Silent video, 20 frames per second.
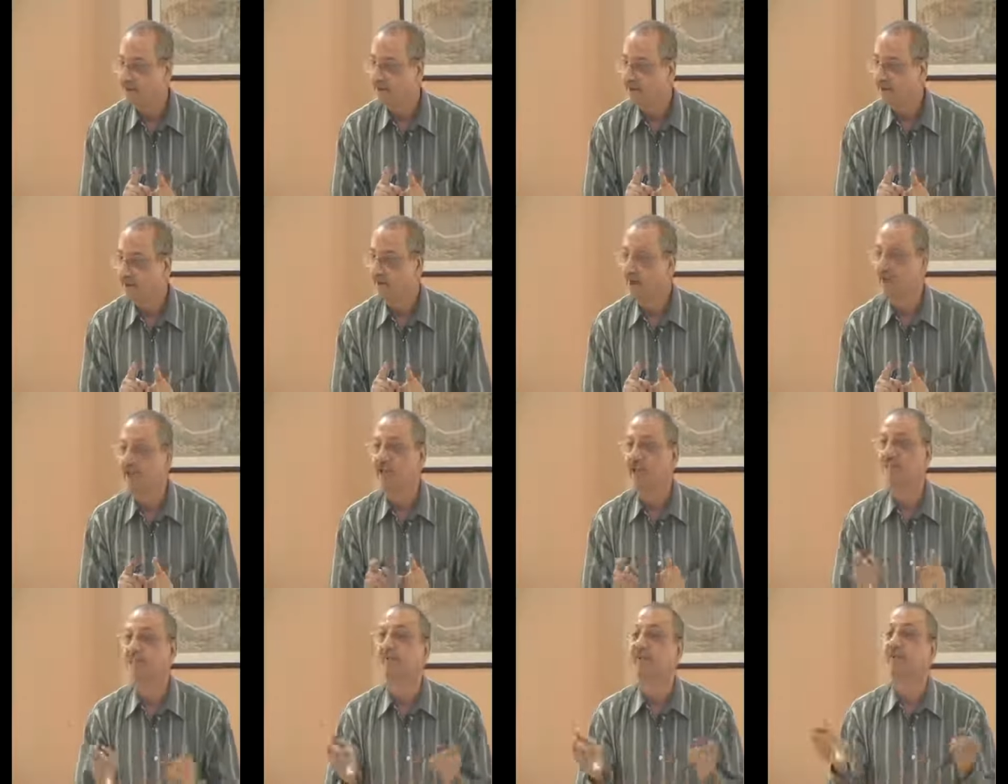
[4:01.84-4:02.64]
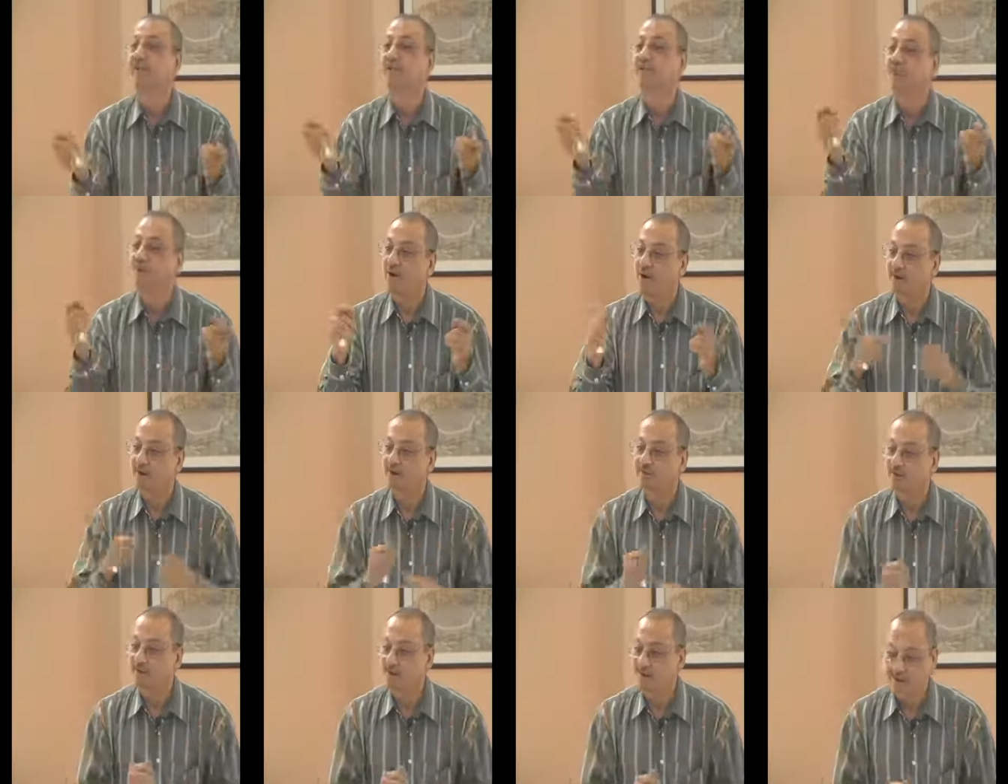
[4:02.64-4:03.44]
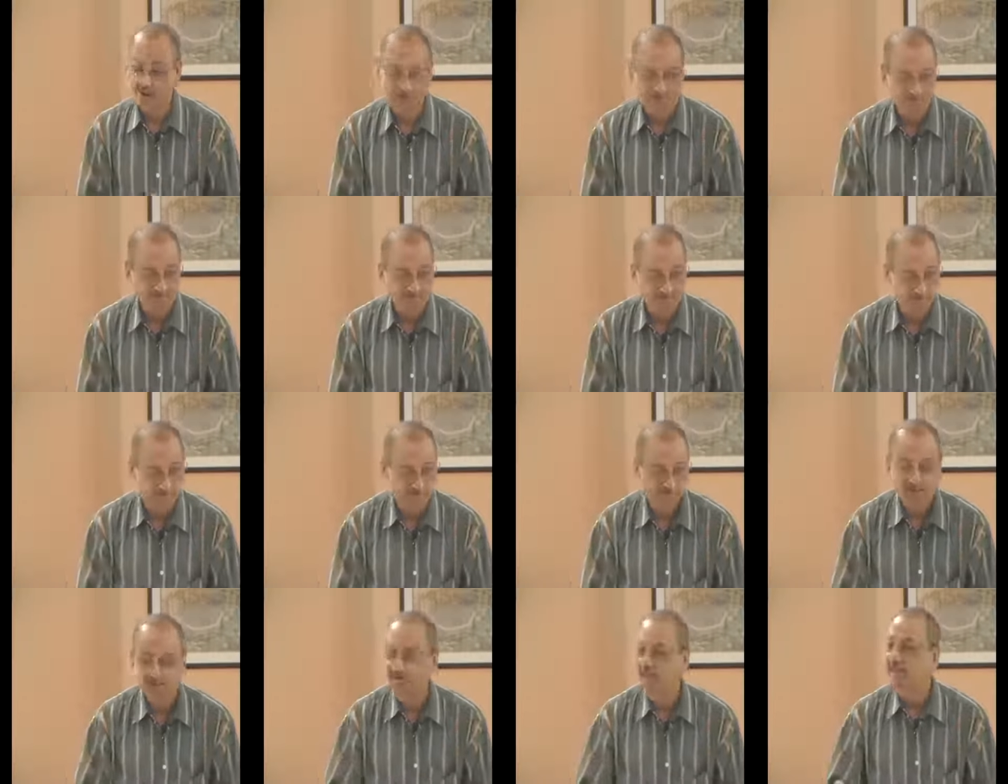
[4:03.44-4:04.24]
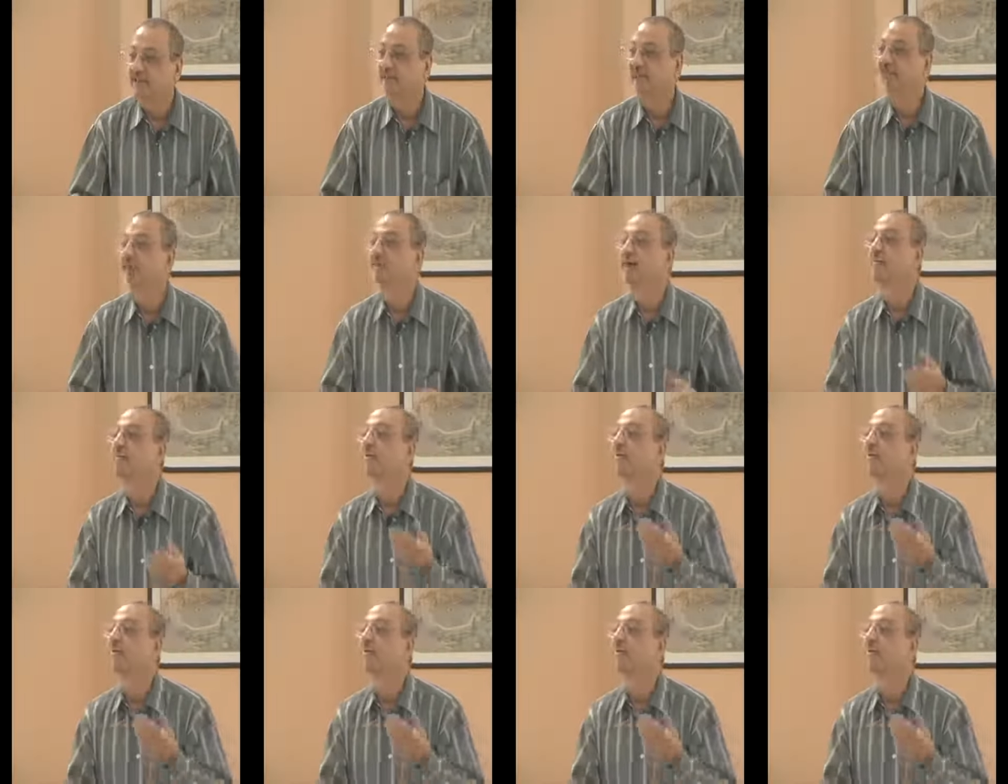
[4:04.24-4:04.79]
But then when the verbs will come, they will come in